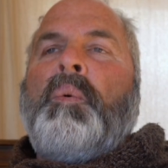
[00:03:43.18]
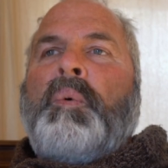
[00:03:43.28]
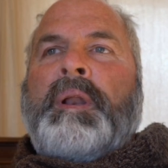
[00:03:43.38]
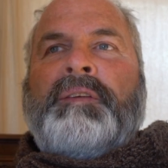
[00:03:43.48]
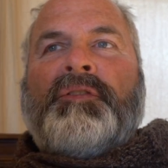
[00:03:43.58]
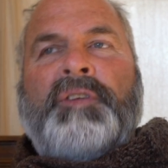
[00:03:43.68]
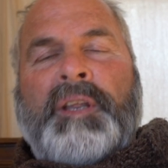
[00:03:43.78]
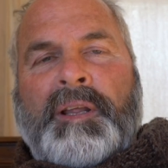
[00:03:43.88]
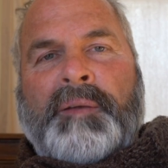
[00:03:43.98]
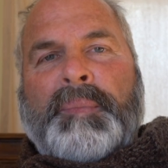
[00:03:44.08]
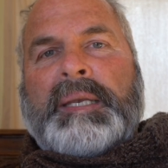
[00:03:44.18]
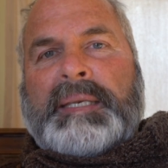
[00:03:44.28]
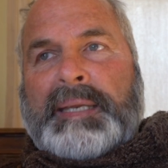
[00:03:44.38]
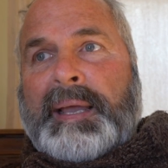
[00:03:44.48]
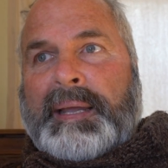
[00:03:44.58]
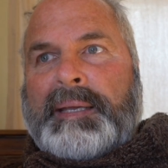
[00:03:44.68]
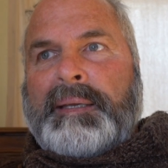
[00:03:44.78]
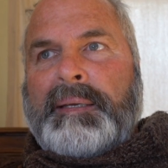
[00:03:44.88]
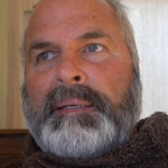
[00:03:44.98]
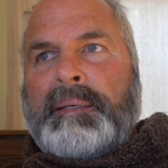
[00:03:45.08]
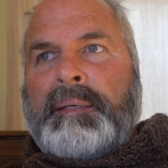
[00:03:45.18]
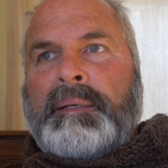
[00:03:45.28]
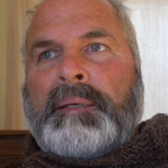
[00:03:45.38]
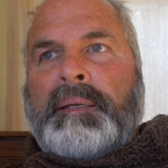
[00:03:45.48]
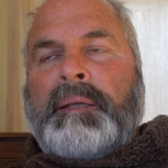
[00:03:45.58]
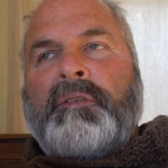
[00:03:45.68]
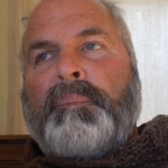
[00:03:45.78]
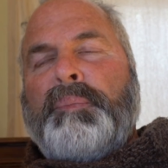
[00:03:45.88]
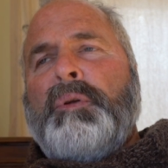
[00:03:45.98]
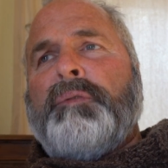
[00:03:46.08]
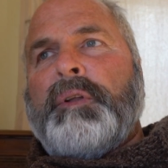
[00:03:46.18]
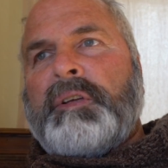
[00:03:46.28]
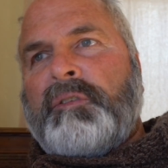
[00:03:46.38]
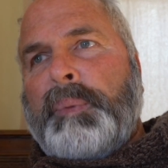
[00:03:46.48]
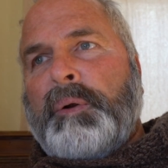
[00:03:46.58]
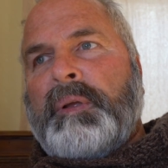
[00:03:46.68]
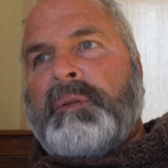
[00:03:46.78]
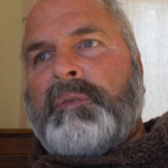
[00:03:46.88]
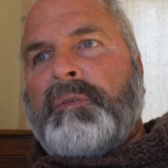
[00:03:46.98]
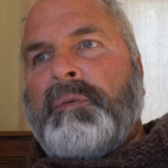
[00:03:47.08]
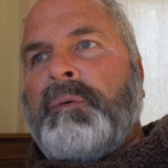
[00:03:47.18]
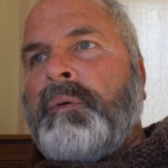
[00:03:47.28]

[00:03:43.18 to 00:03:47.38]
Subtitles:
When I sit on my deck, it's a beautiful experience,